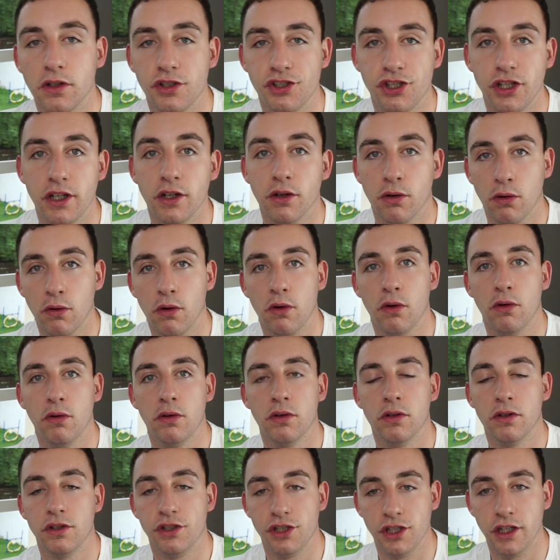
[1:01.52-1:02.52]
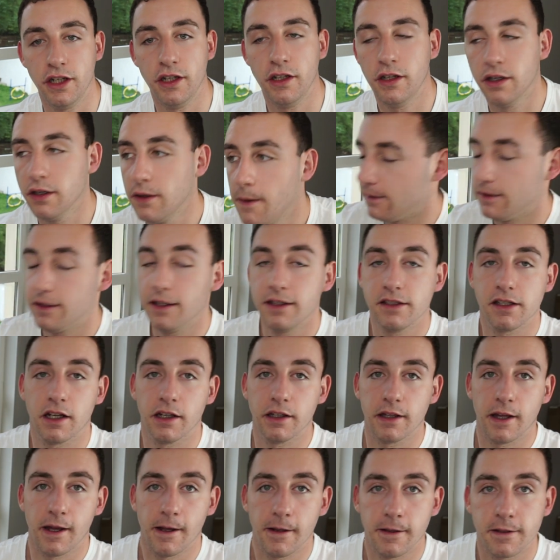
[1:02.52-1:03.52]
GOG, and things
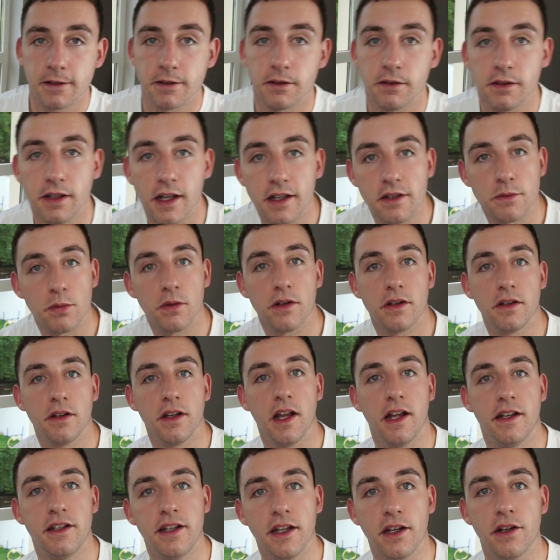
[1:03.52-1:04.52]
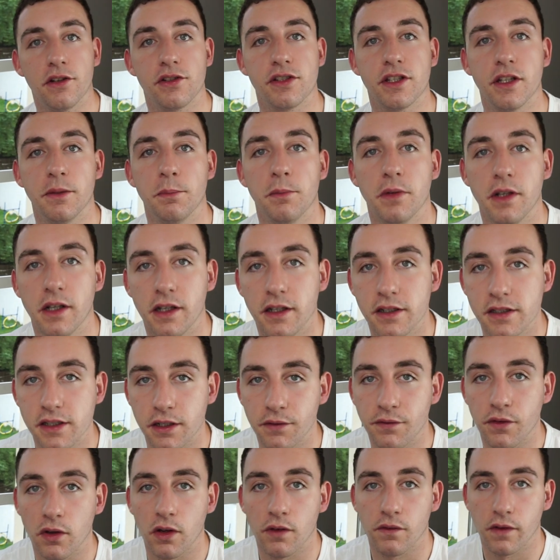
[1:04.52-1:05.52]
like that. So that's what a ticker symbol is
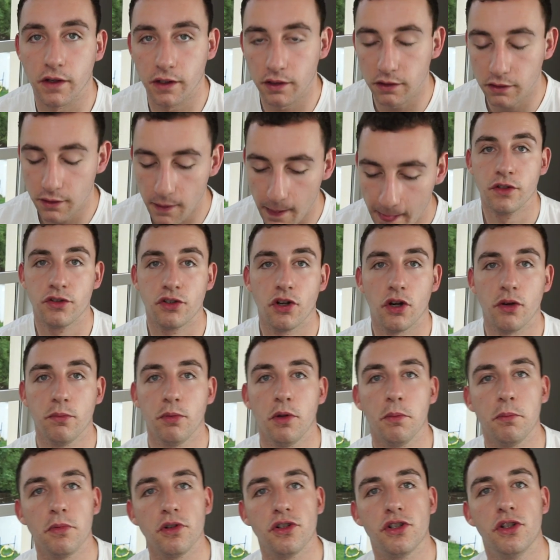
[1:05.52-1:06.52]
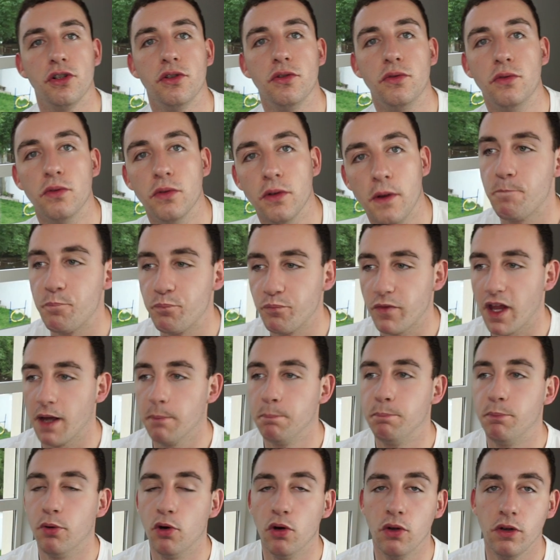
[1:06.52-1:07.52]
if you're ever here. Term number two, a
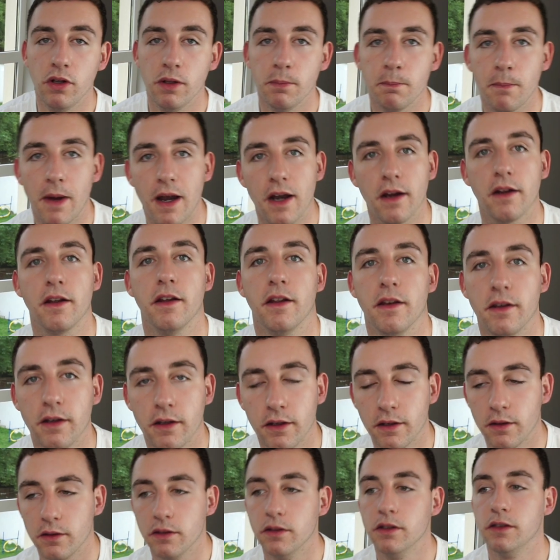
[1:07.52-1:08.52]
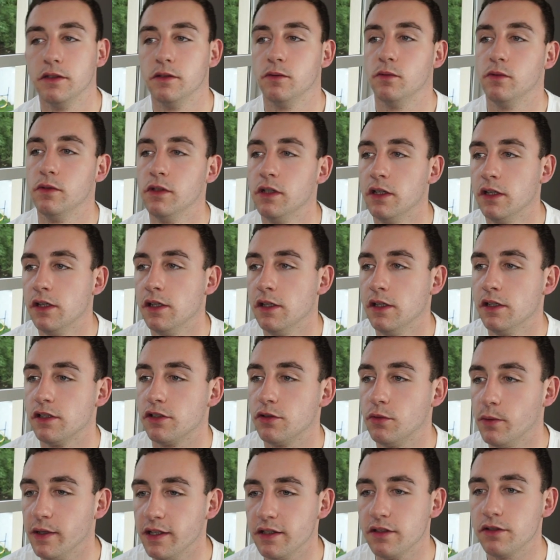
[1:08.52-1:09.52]
bull market.
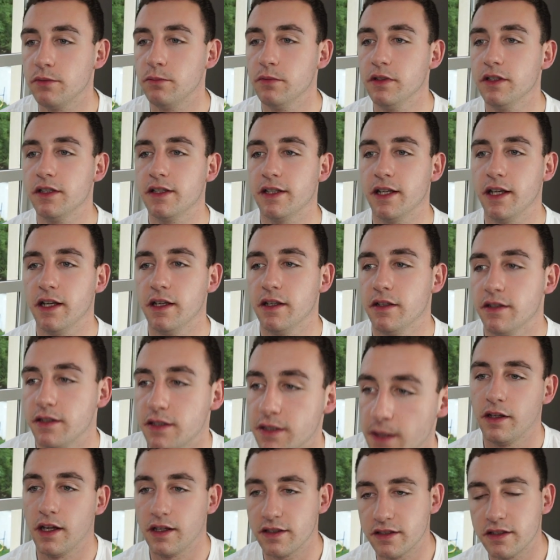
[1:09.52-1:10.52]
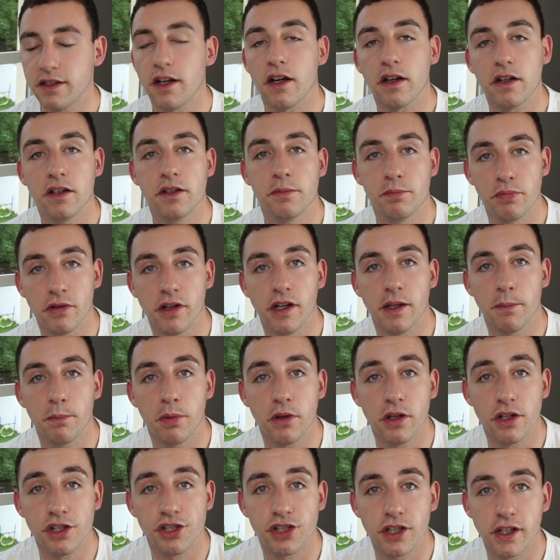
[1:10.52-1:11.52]
So when someone says that stock's pretty
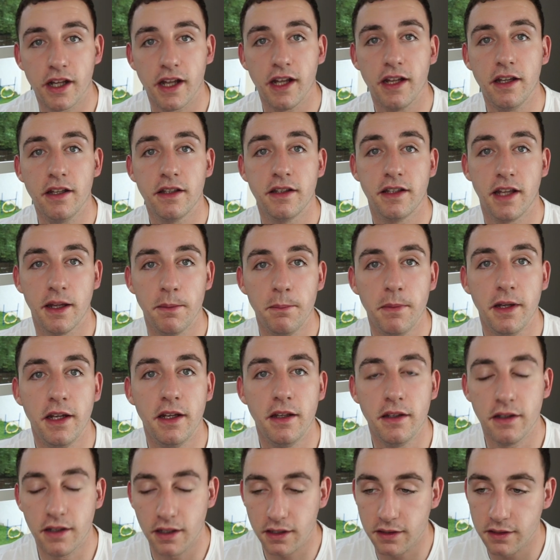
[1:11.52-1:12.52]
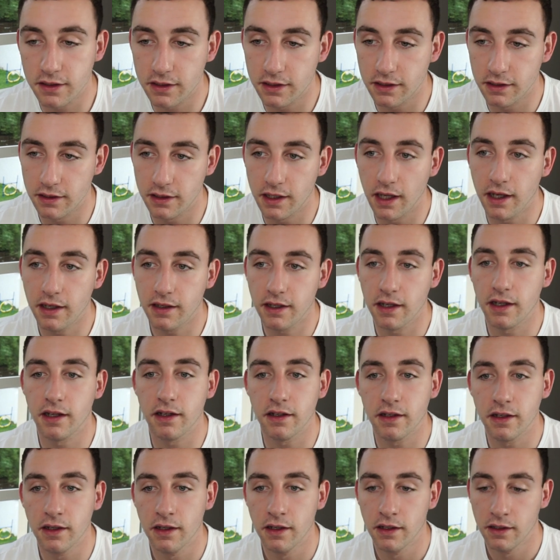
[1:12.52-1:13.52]
bullish today, they mean that they
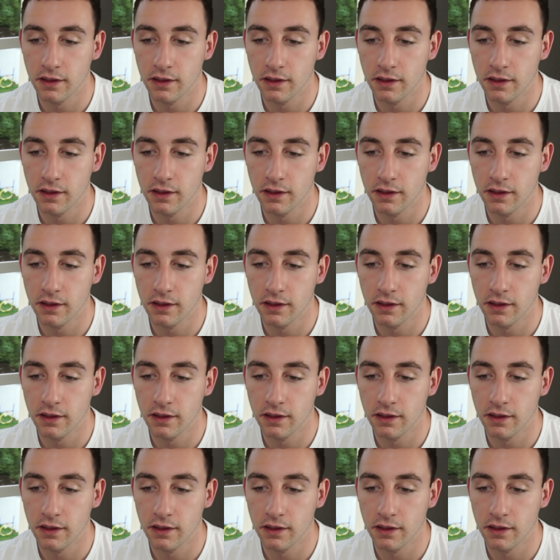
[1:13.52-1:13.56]
think